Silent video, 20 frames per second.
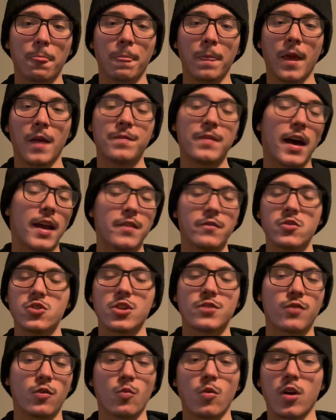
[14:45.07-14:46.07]
not even just
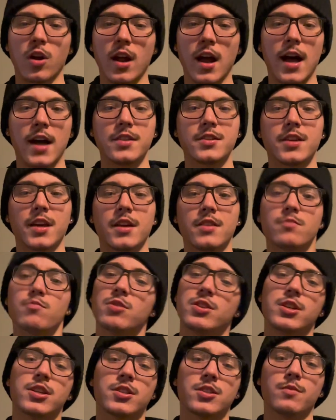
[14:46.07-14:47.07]
for more content, but
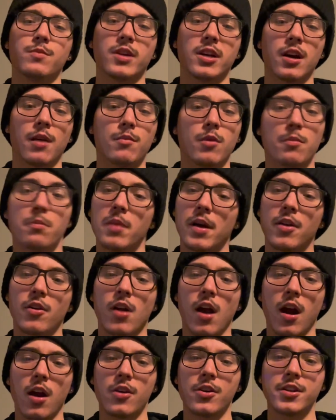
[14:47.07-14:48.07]
just to become a better
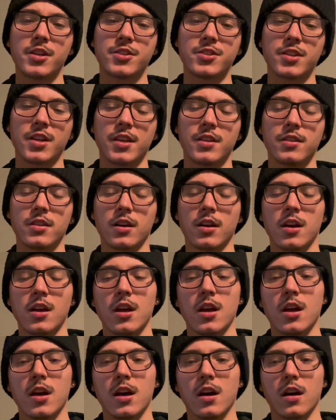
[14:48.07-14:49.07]
artist and
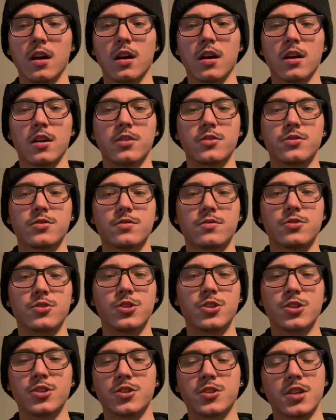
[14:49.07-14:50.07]
to
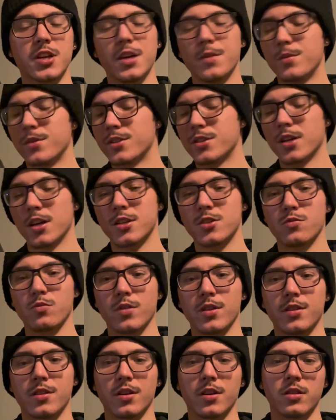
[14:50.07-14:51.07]
just keep in touch
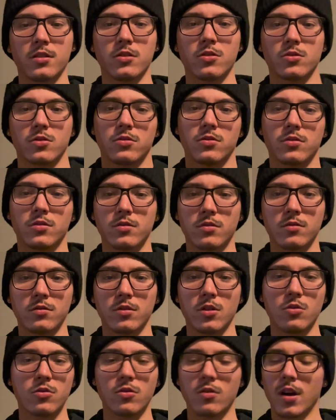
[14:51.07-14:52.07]
with
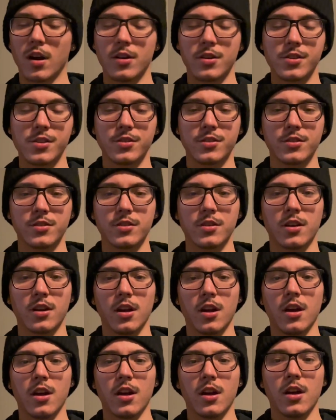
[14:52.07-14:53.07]
local artists.
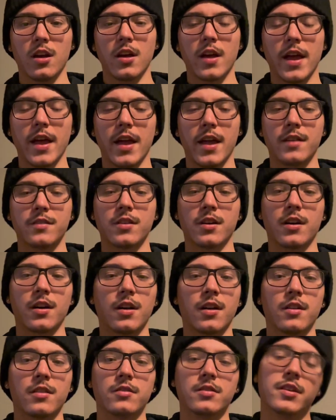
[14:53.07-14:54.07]
And
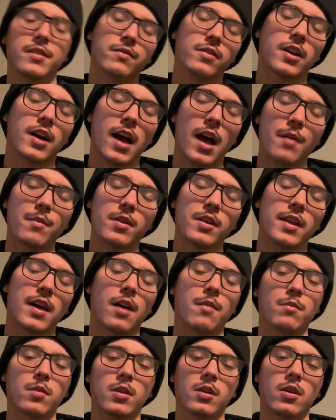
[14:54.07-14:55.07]
leave a comment down
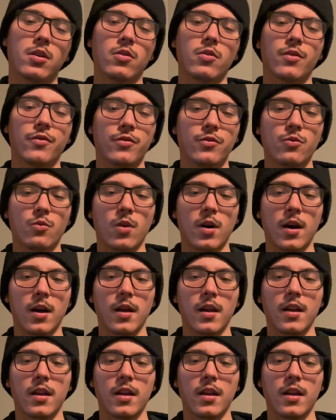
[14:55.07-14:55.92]
below if you want.